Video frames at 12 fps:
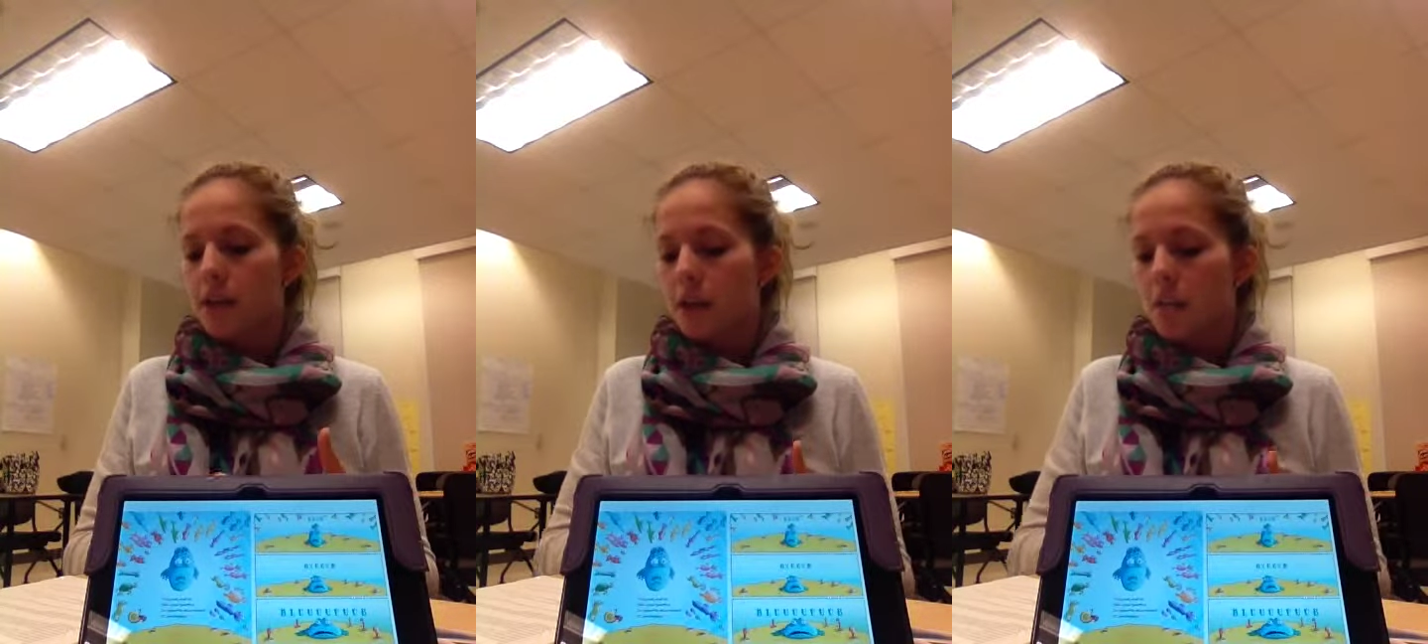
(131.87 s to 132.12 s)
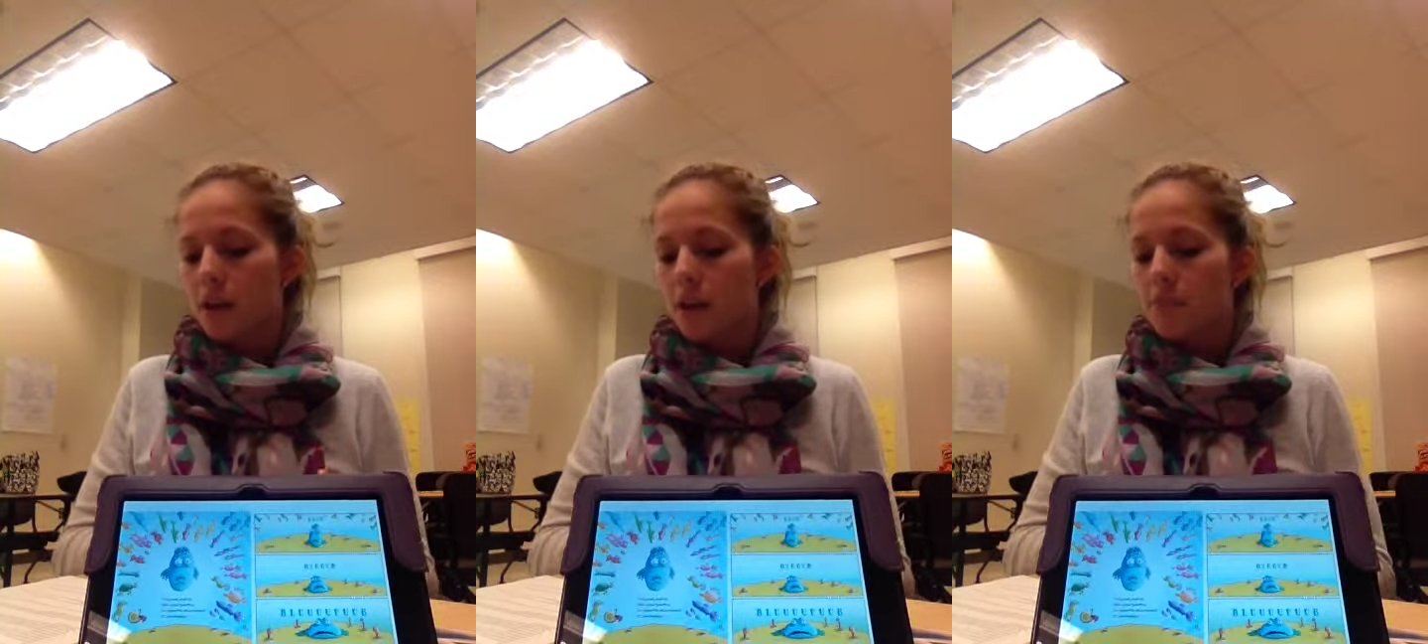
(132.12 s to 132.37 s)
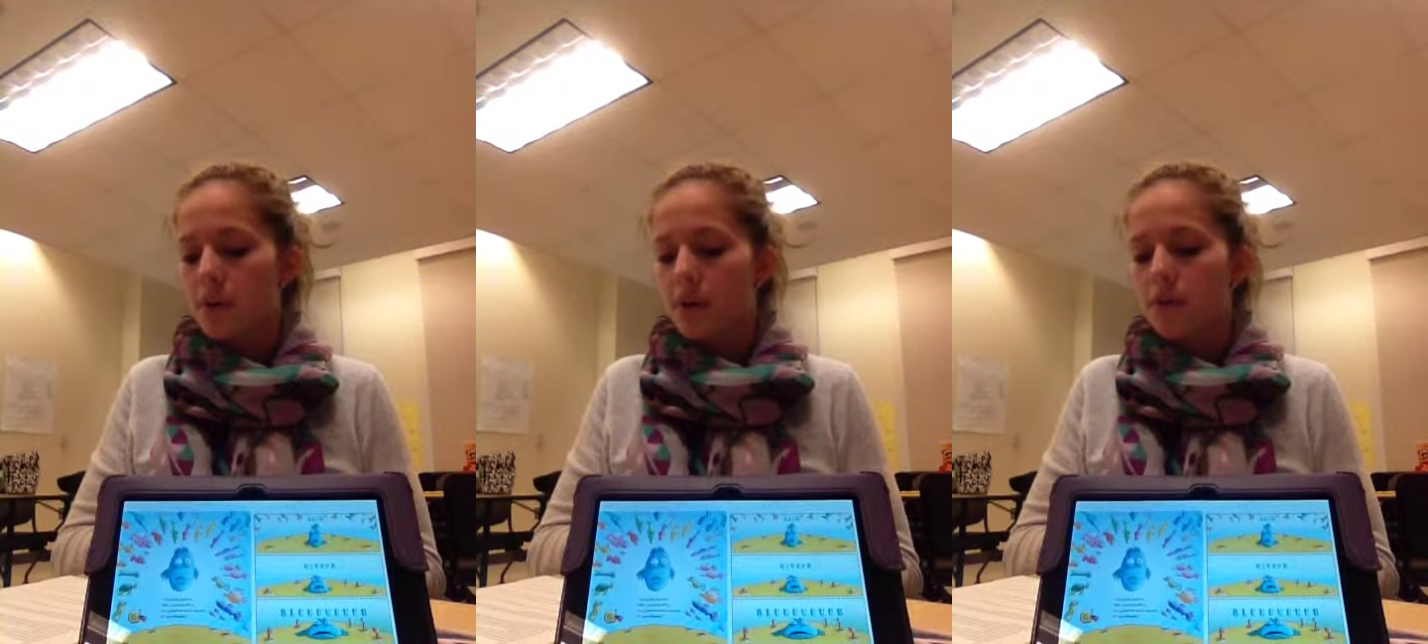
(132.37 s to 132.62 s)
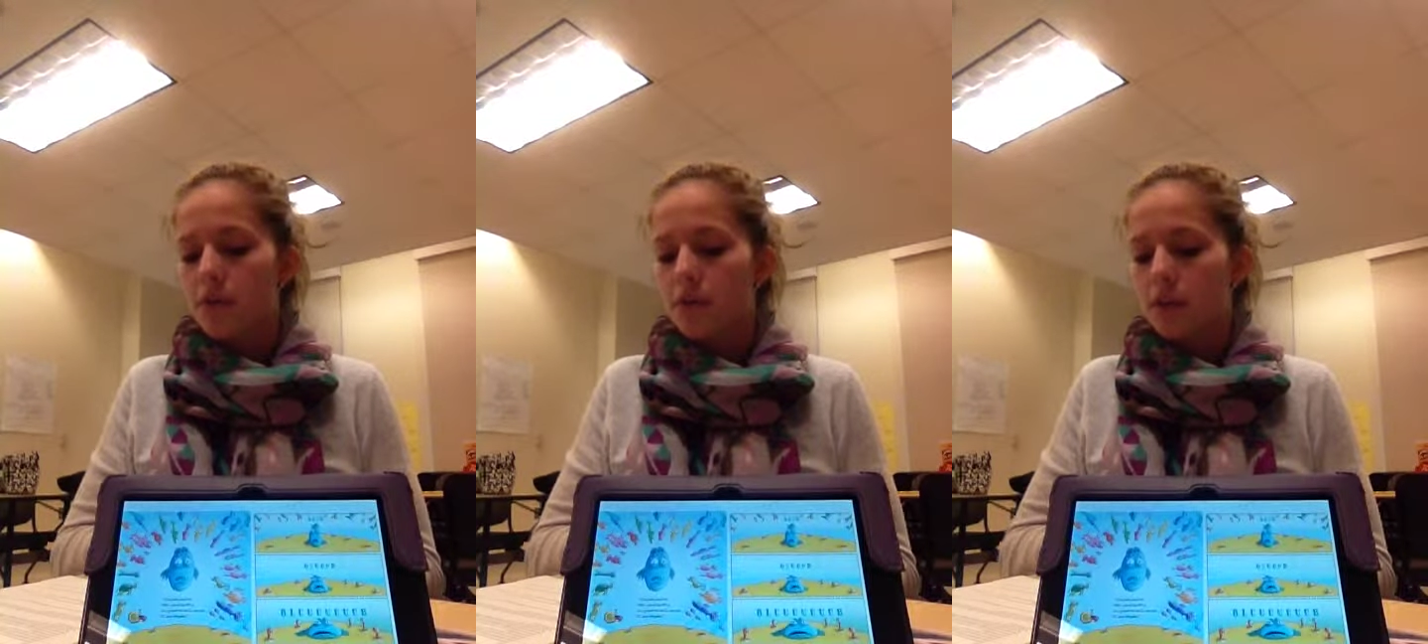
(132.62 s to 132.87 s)
and my
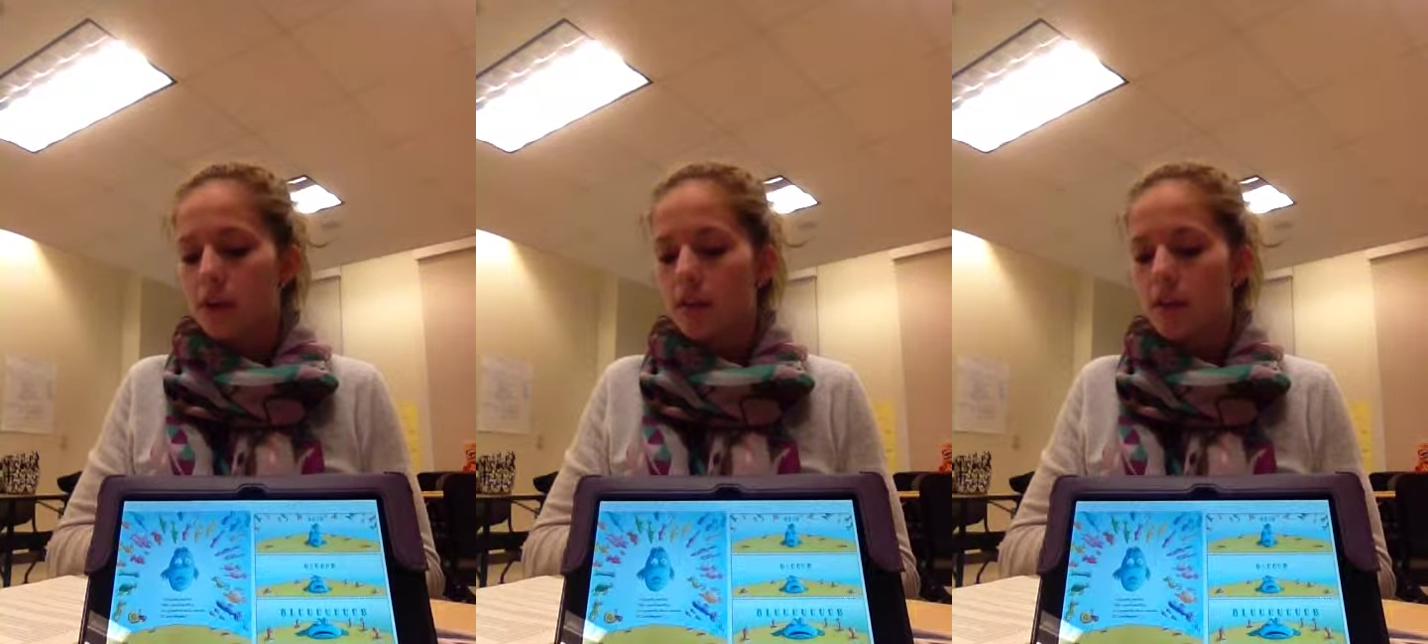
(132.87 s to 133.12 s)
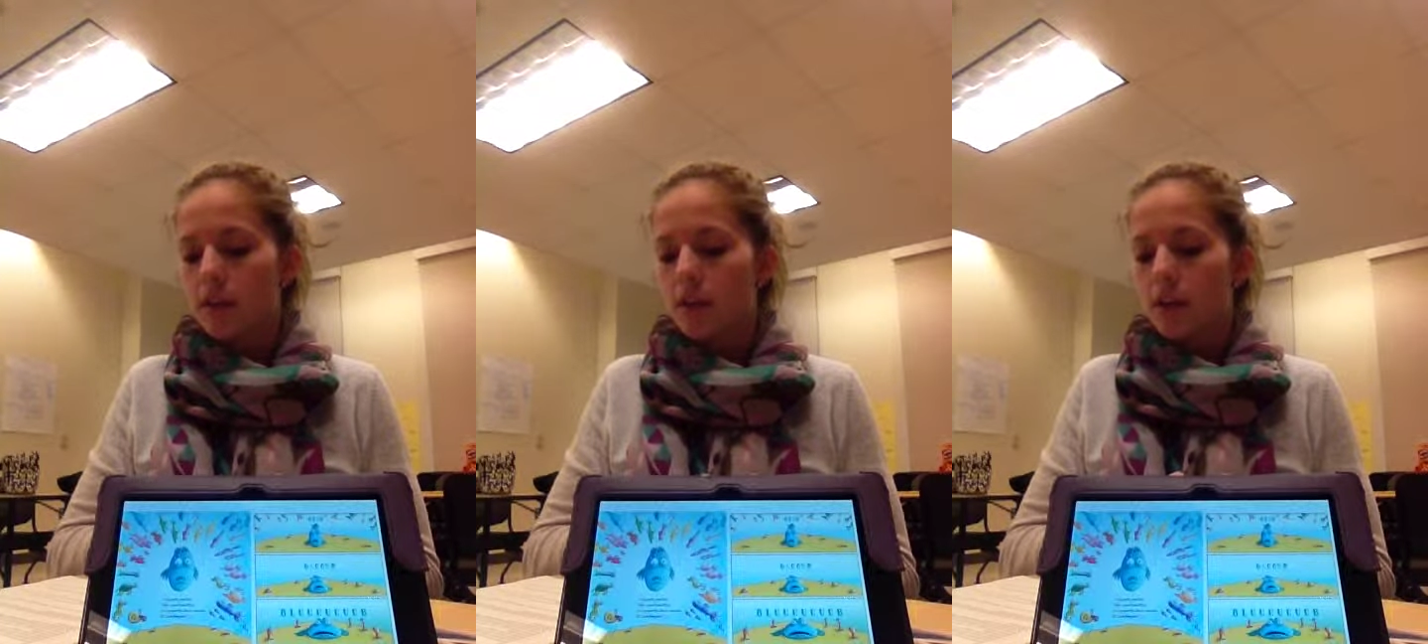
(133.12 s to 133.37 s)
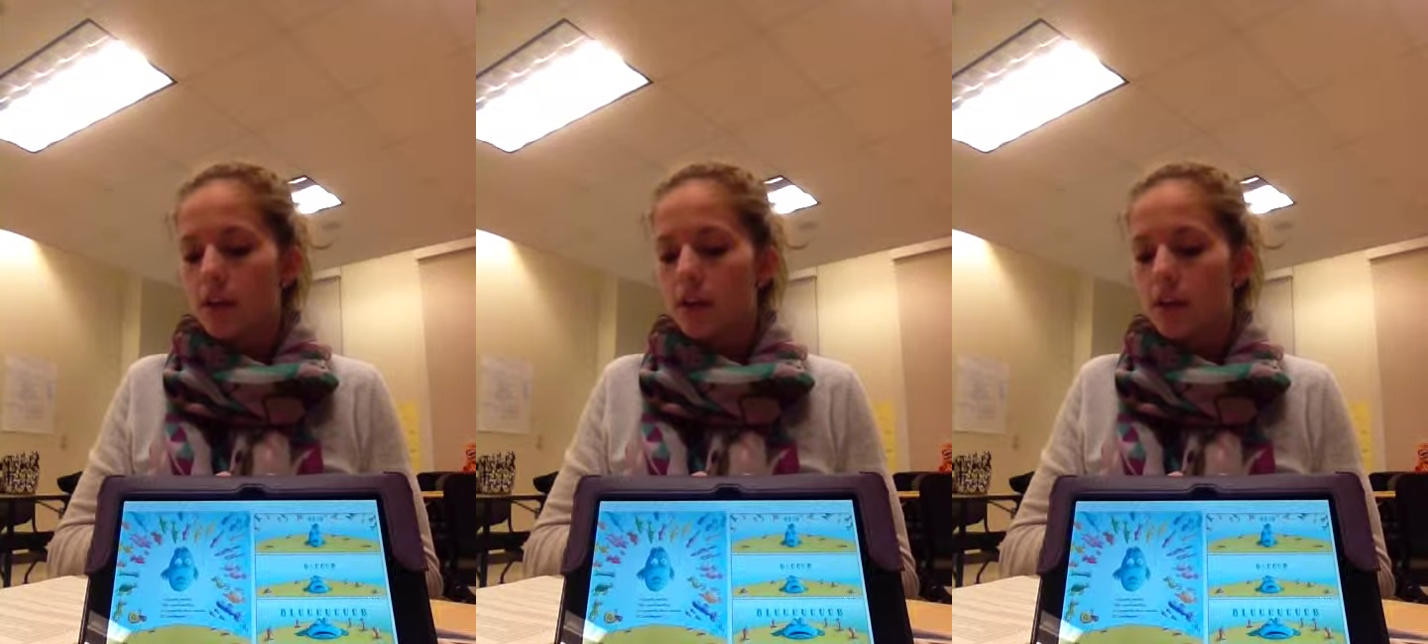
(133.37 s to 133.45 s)
above students